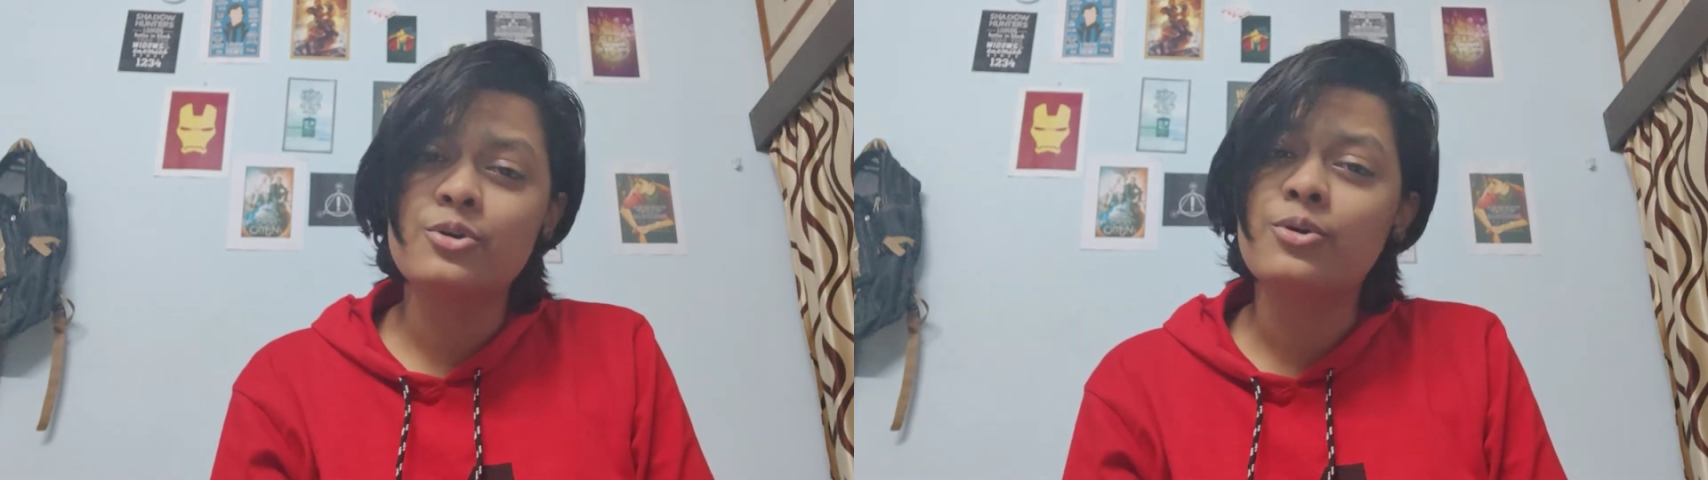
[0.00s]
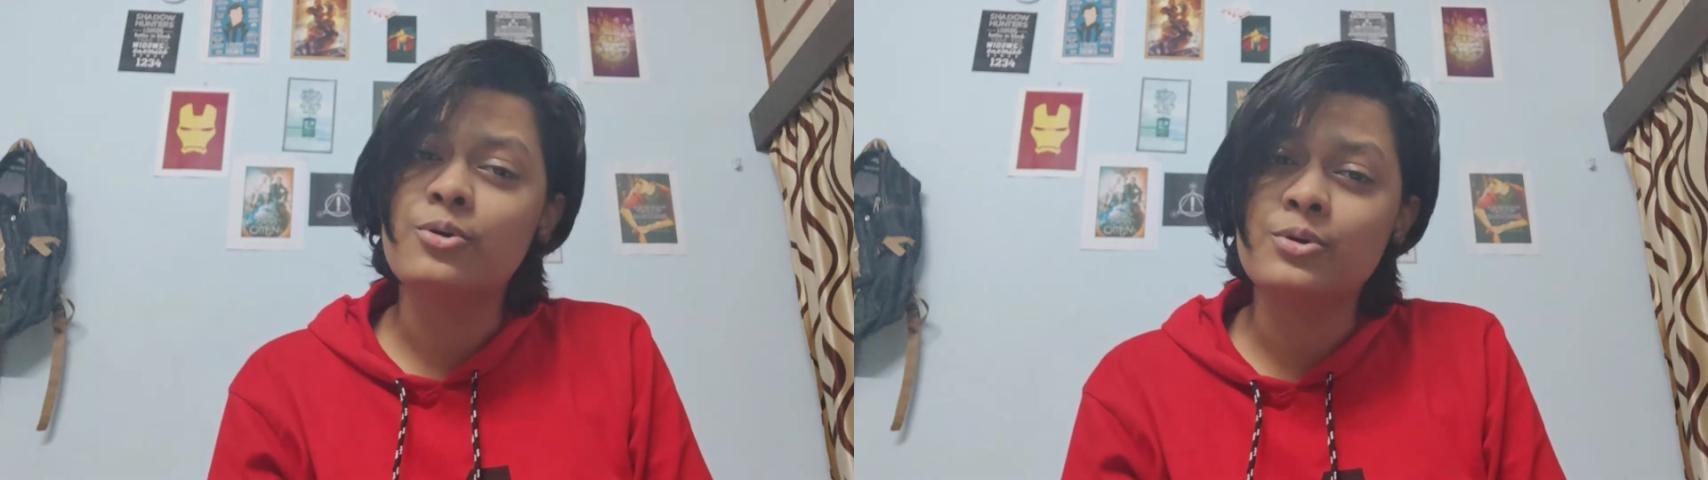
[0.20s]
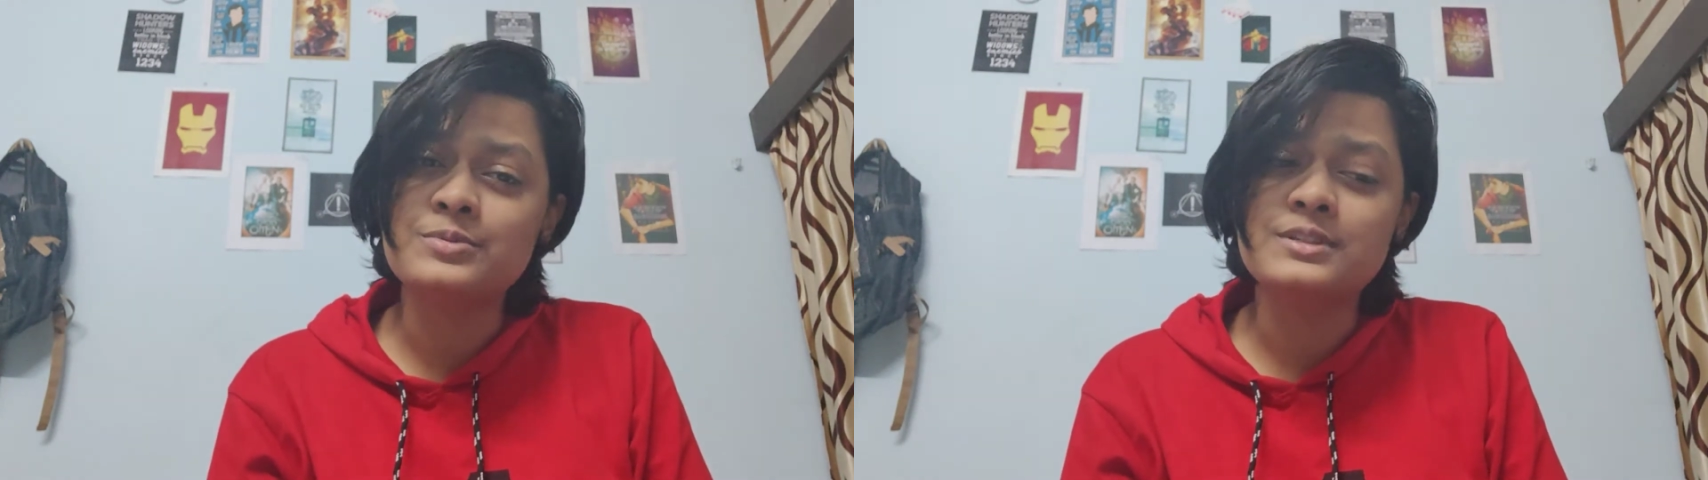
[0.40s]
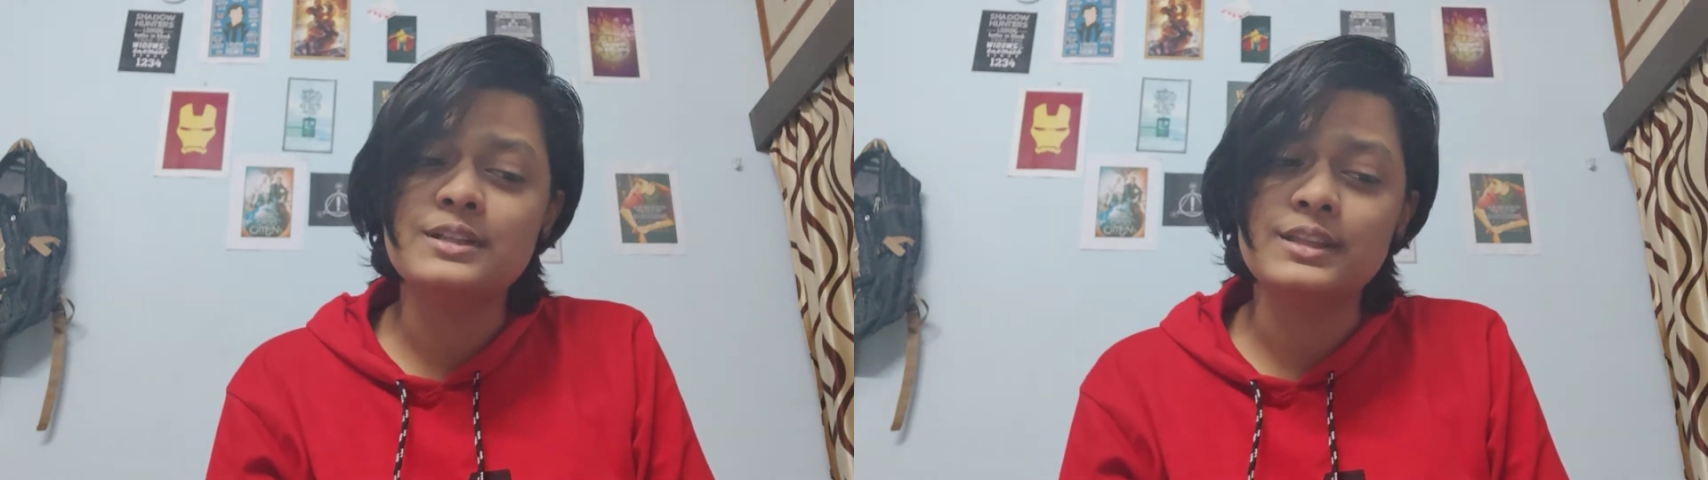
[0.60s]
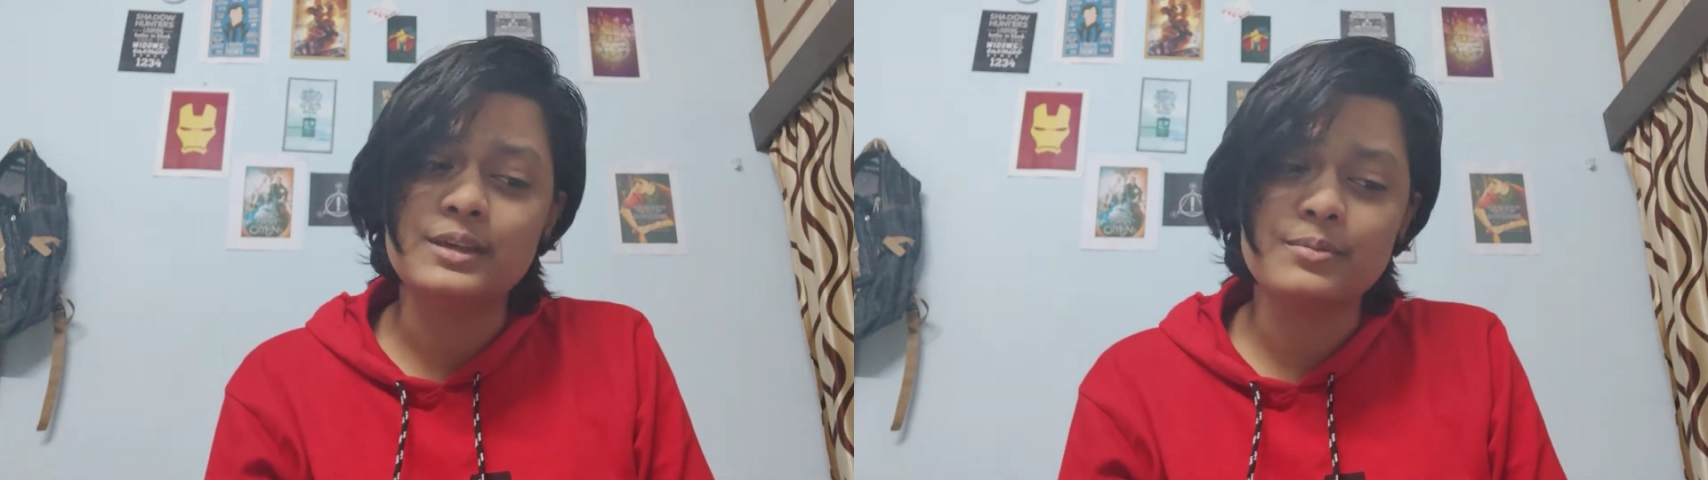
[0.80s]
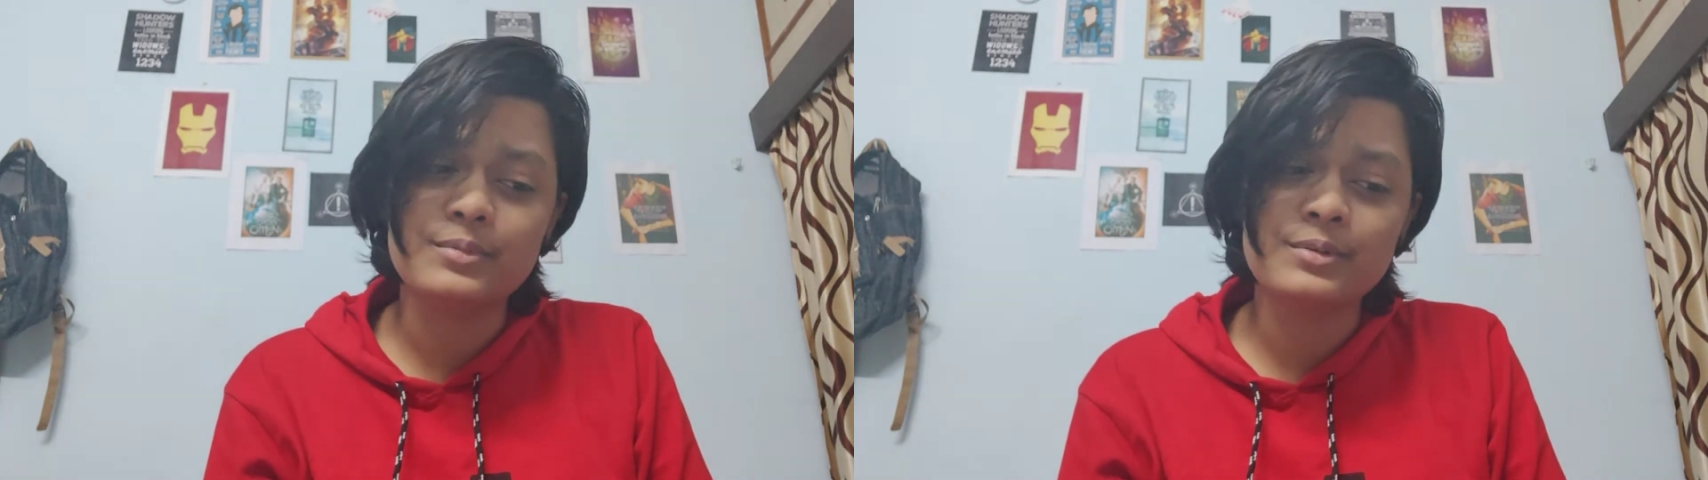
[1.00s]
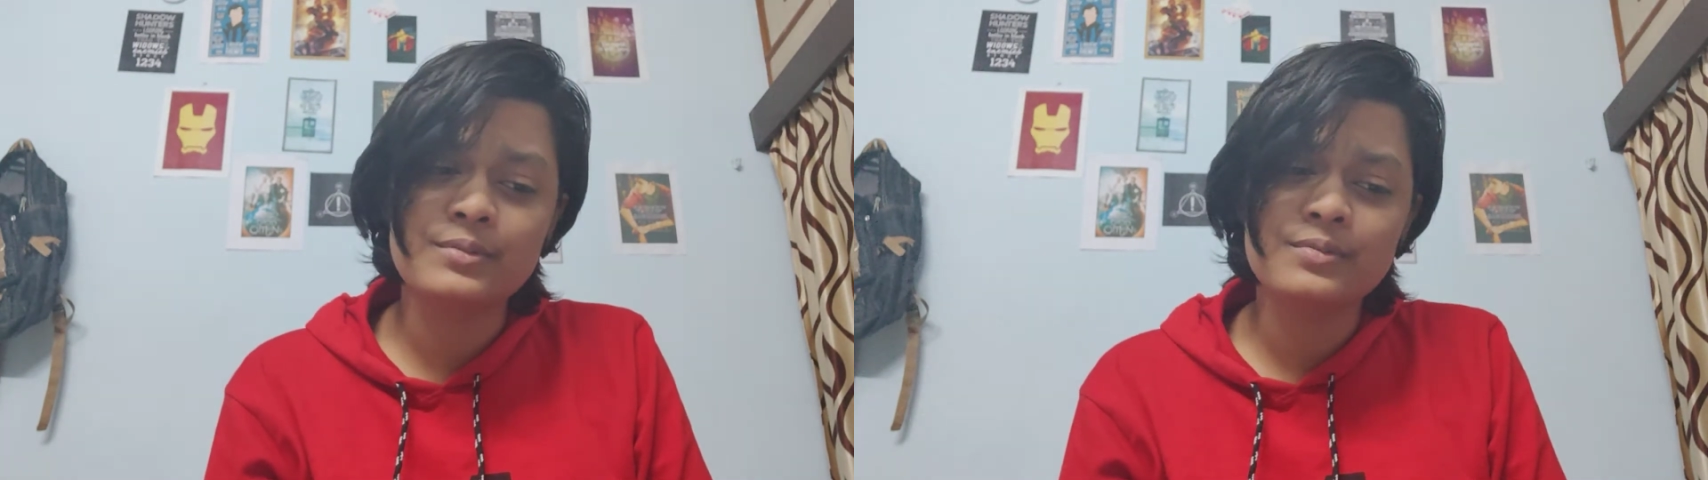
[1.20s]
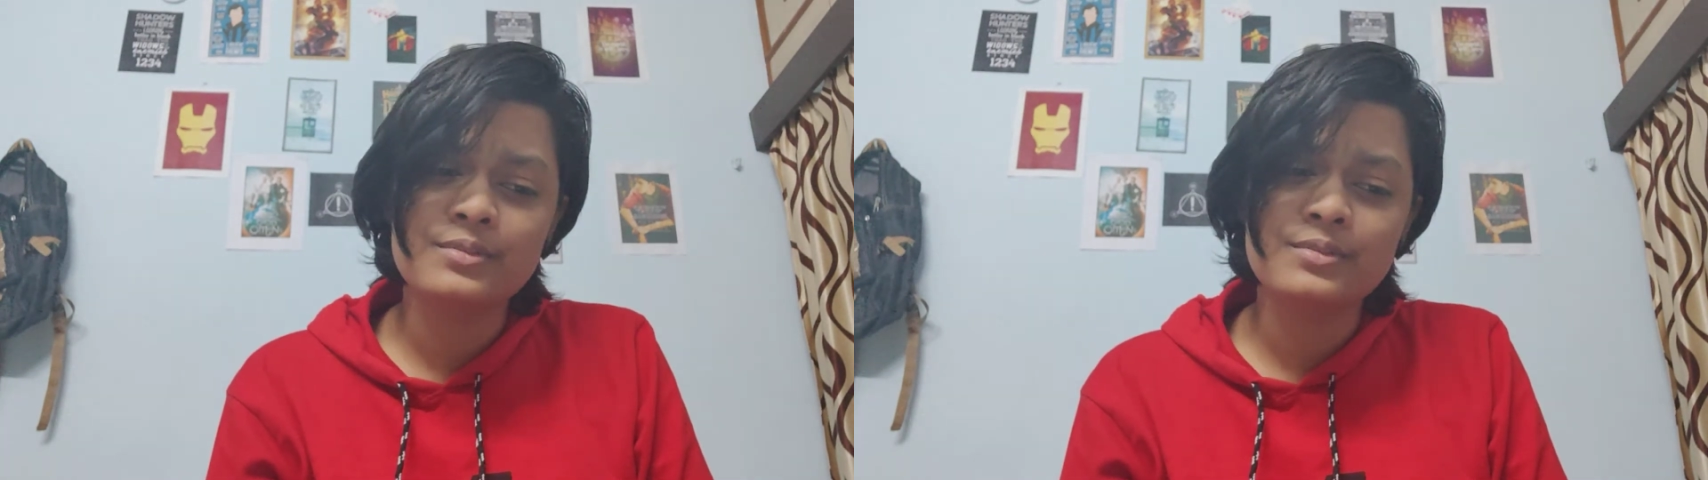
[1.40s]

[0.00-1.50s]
nor hope's gleam.